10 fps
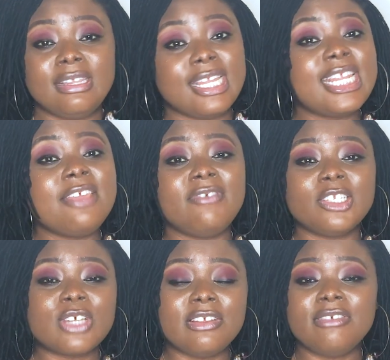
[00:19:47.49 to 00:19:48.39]
They didn't
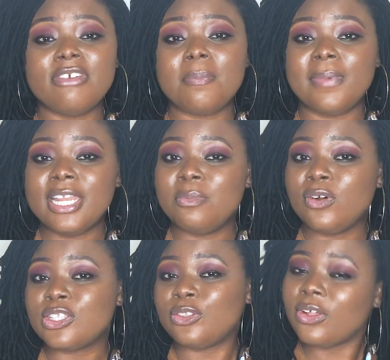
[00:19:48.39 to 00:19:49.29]
eventually rape my
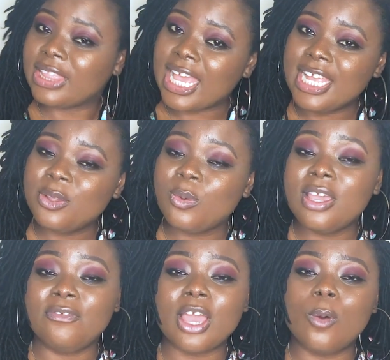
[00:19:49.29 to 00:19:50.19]
neighbor's daughter anyway,
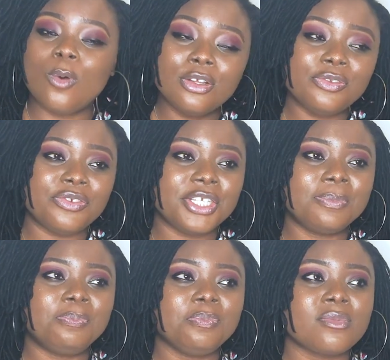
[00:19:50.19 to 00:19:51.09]
if you are wondering.
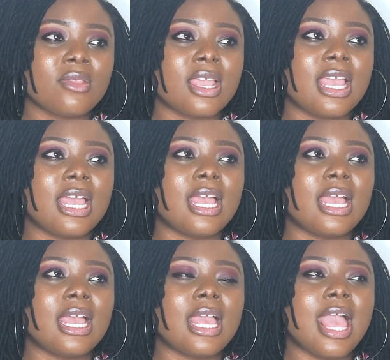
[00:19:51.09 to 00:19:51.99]

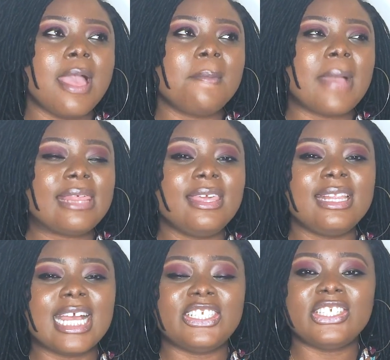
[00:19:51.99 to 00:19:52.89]
I think
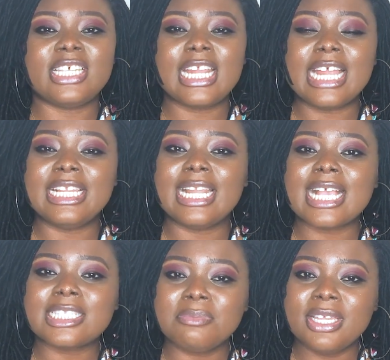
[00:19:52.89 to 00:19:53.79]
that she said at the
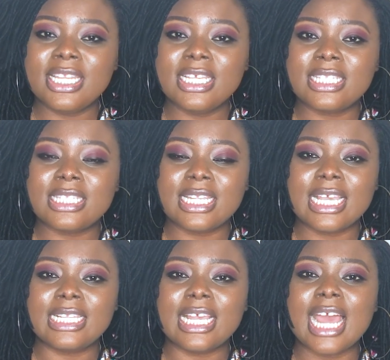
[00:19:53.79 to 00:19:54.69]
last minute
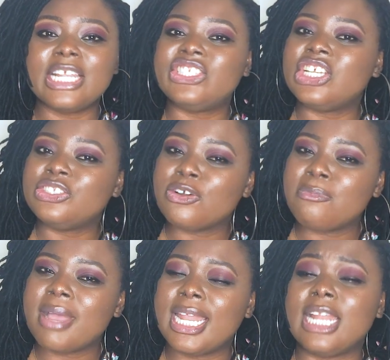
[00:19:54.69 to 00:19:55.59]
they had a change of
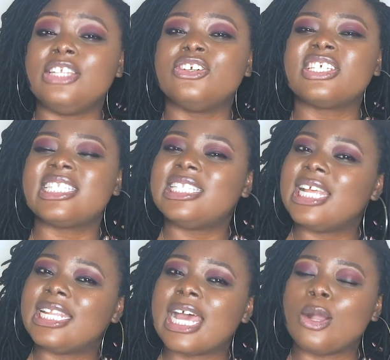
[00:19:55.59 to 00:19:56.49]
mind and they just
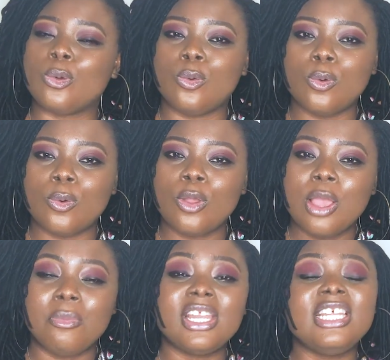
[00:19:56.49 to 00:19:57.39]
let her go,
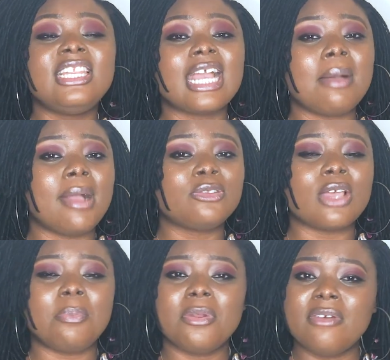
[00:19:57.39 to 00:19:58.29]
but they didn't take her back to
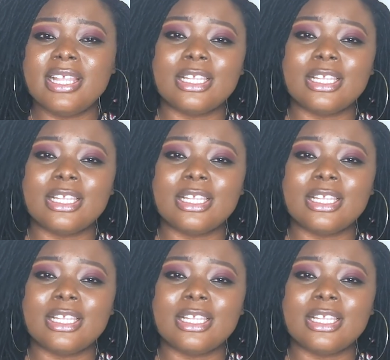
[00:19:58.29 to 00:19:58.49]
her parents.